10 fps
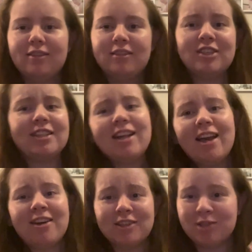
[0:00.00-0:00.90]
just let
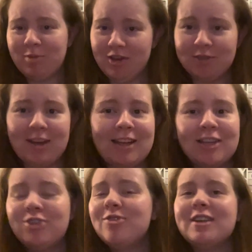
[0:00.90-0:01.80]
us Spurs fans
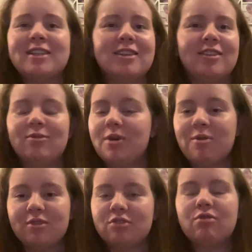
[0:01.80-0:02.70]
enjoy this,
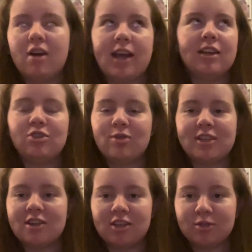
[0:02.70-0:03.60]
well, try and enjoy
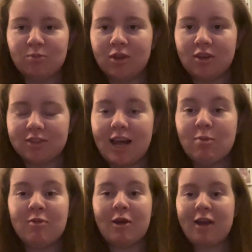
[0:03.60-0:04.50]
this last game
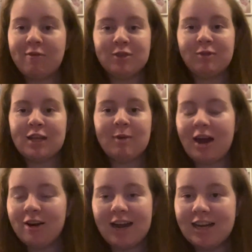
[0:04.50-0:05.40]
without having to think about
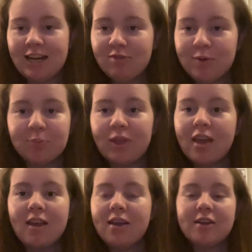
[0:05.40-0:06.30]
Harry Kane leaving.
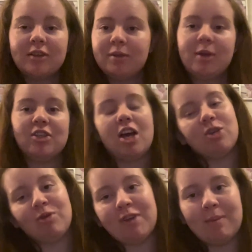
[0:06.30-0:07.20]
Because I don't
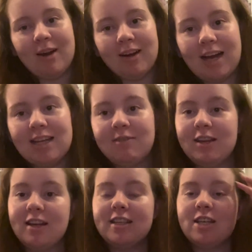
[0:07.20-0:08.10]
want to think about Harry Kane
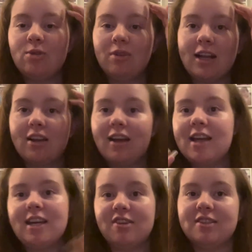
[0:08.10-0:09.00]
leaving until, like, at
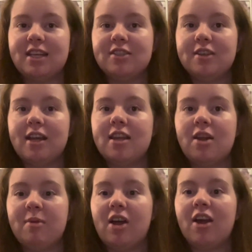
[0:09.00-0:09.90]
the end of the season. And then I'll
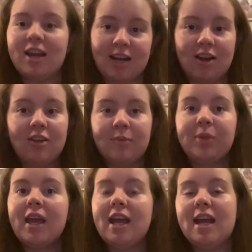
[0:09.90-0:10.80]
be like, I can.
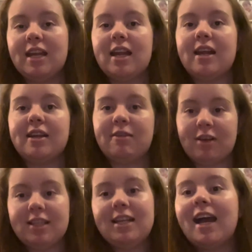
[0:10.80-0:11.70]
And then if I see that